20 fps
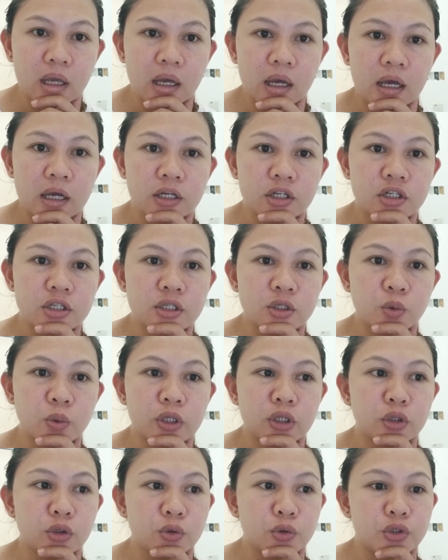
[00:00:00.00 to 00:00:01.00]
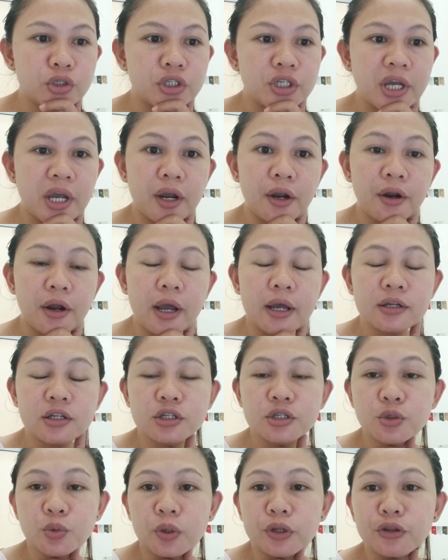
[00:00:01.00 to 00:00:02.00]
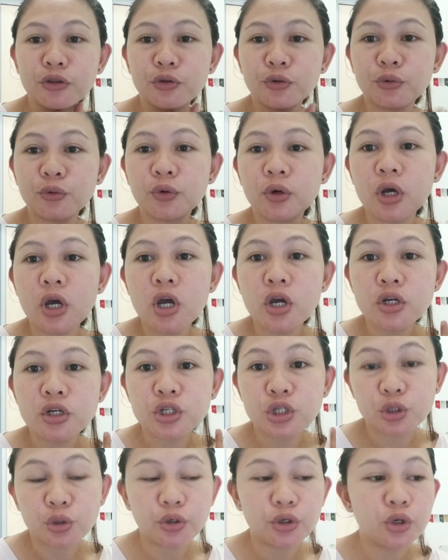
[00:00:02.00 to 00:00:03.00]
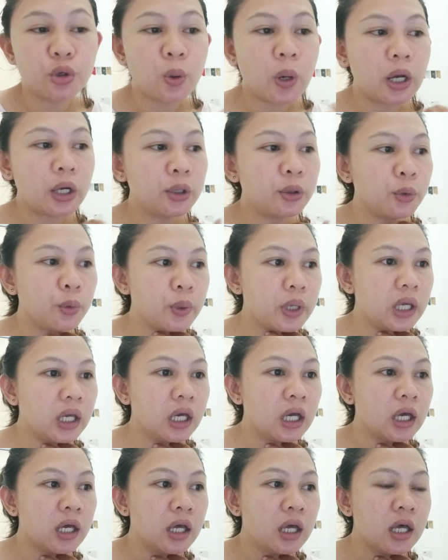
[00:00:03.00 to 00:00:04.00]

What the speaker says: I just want to share, I just want to show you a quick